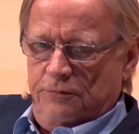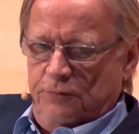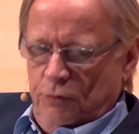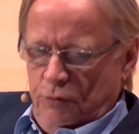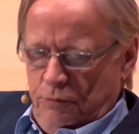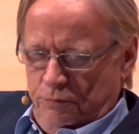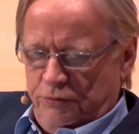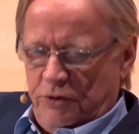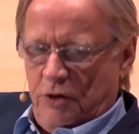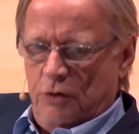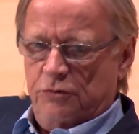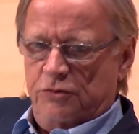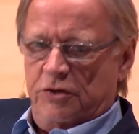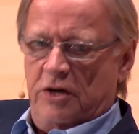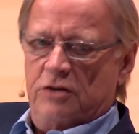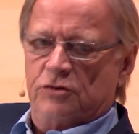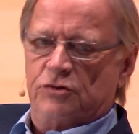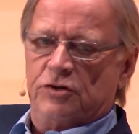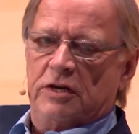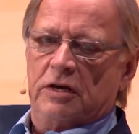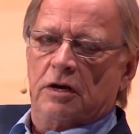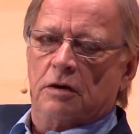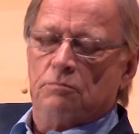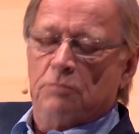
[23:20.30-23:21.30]
food
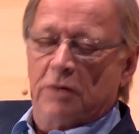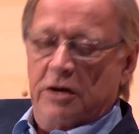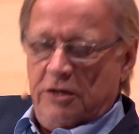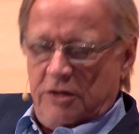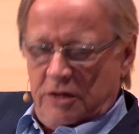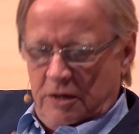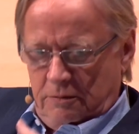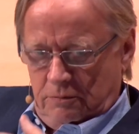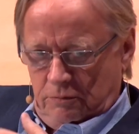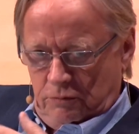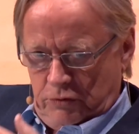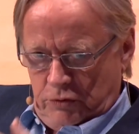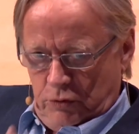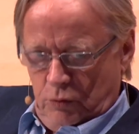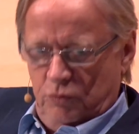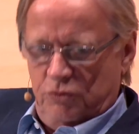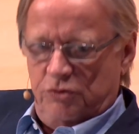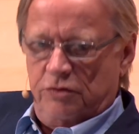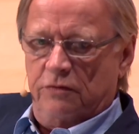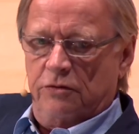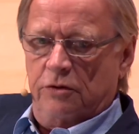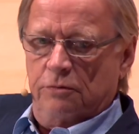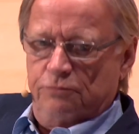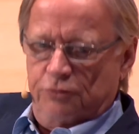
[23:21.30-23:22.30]
processing and making
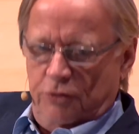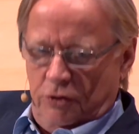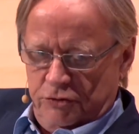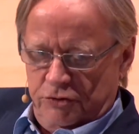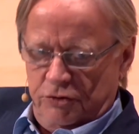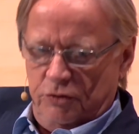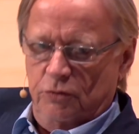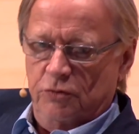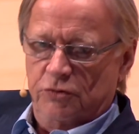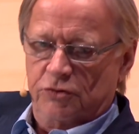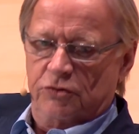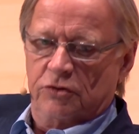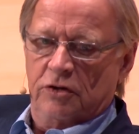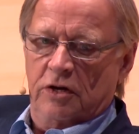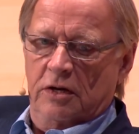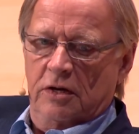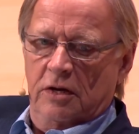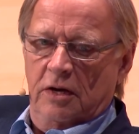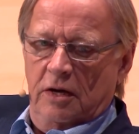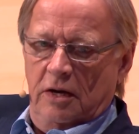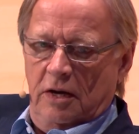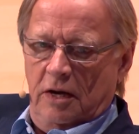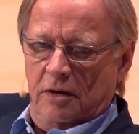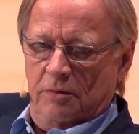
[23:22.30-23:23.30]
use of the produce
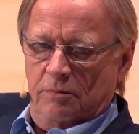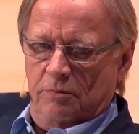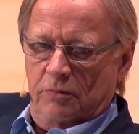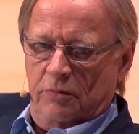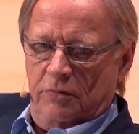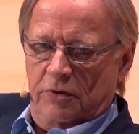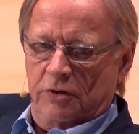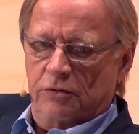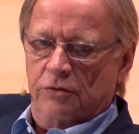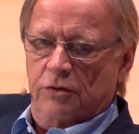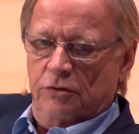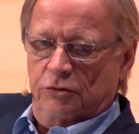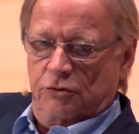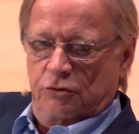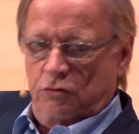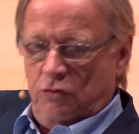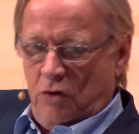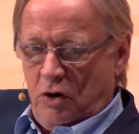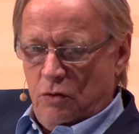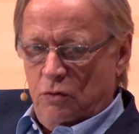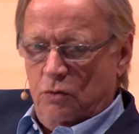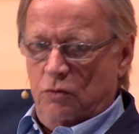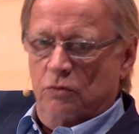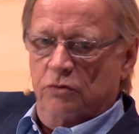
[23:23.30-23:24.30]
um, that, that's
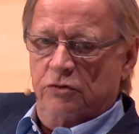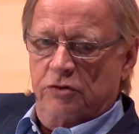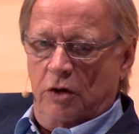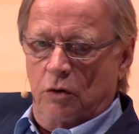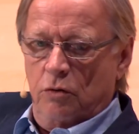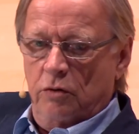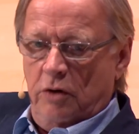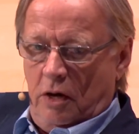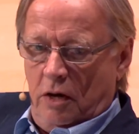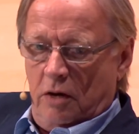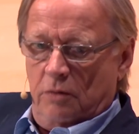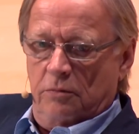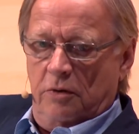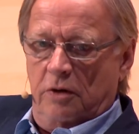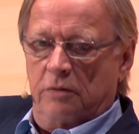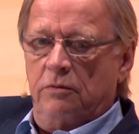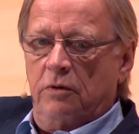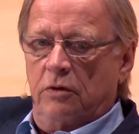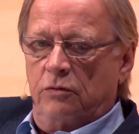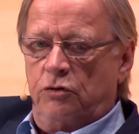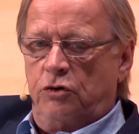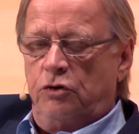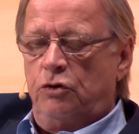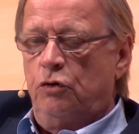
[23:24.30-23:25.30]
grown, so how, and
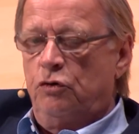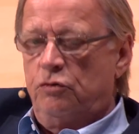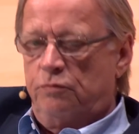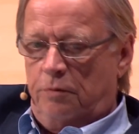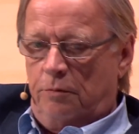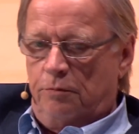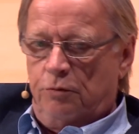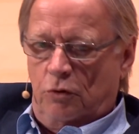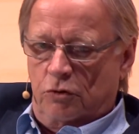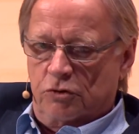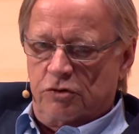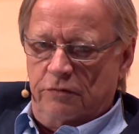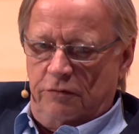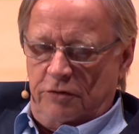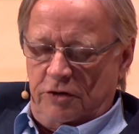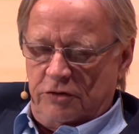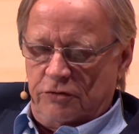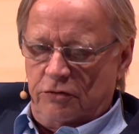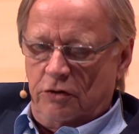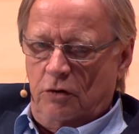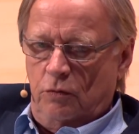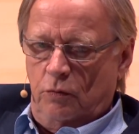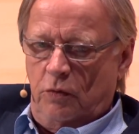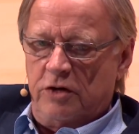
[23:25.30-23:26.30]
a huge proportion of it
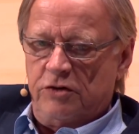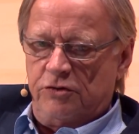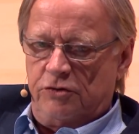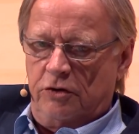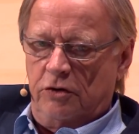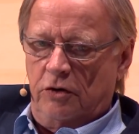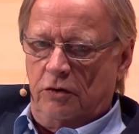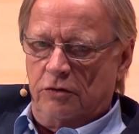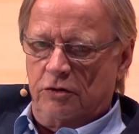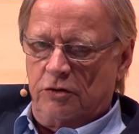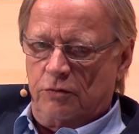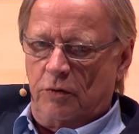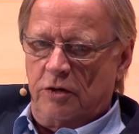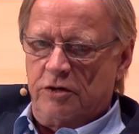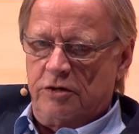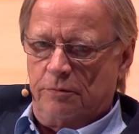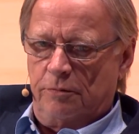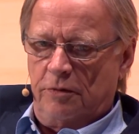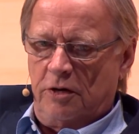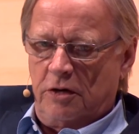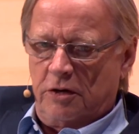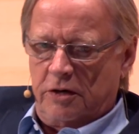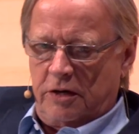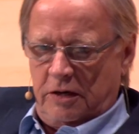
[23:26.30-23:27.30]
is not wasted on its way to
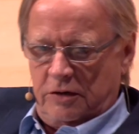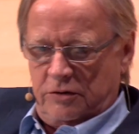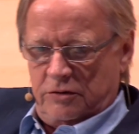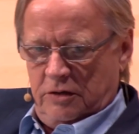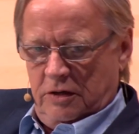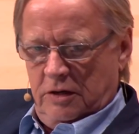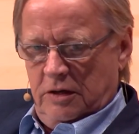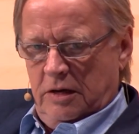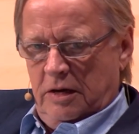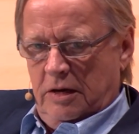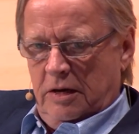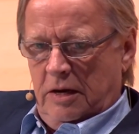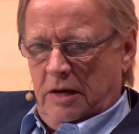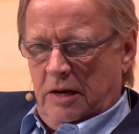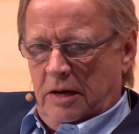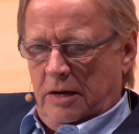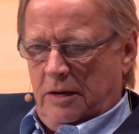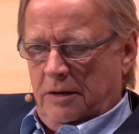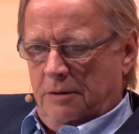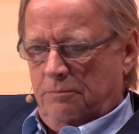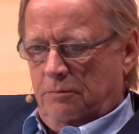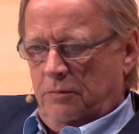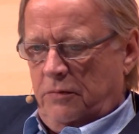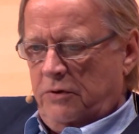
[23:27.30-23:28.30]
market.
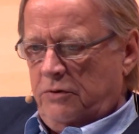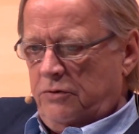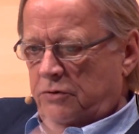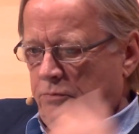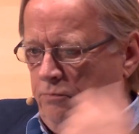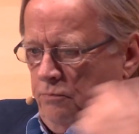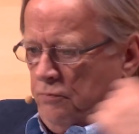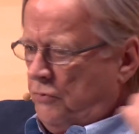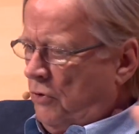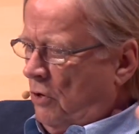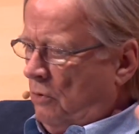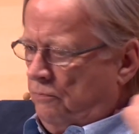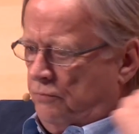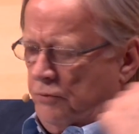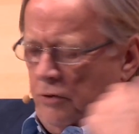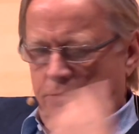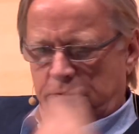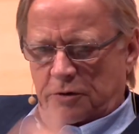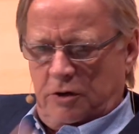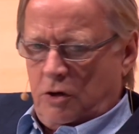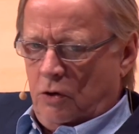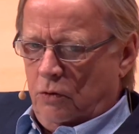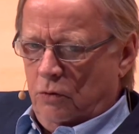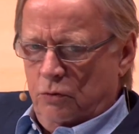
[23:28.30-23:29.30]
Um, there's not
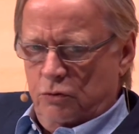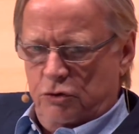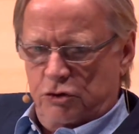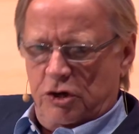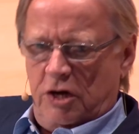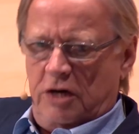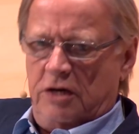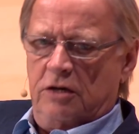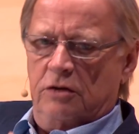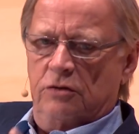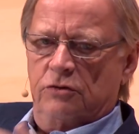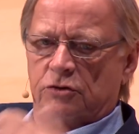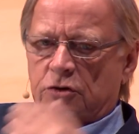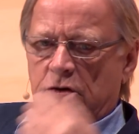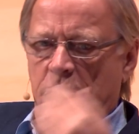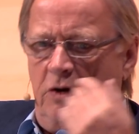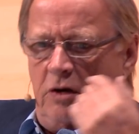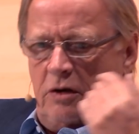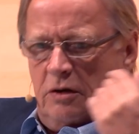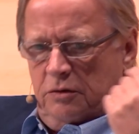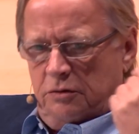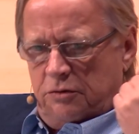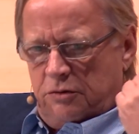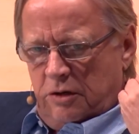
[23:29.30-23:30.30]
proper cold chains, there
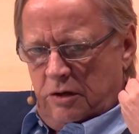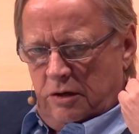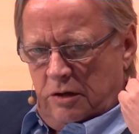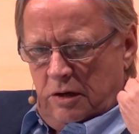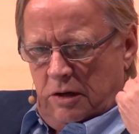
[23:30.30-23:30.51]
aren't